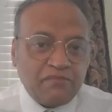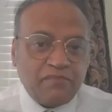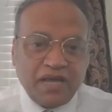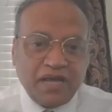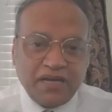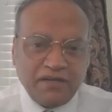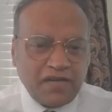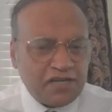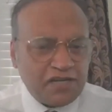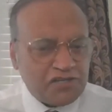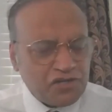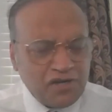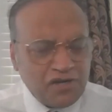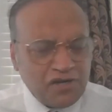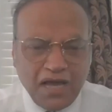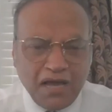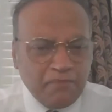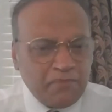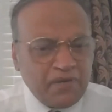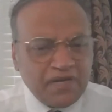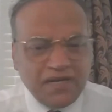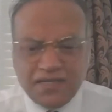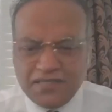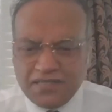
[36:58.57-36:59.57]
meditation
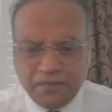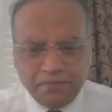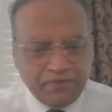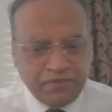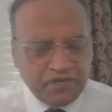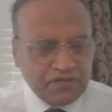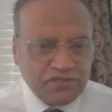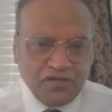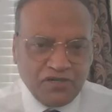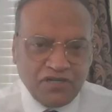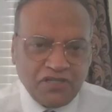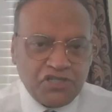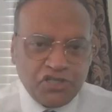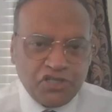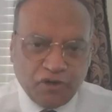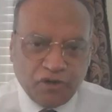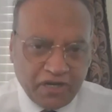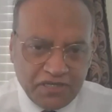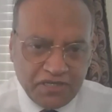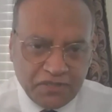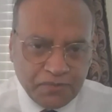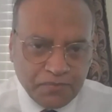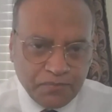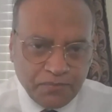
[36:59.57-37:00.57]
but it's a personal
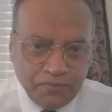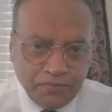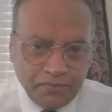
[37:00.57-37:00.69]
choice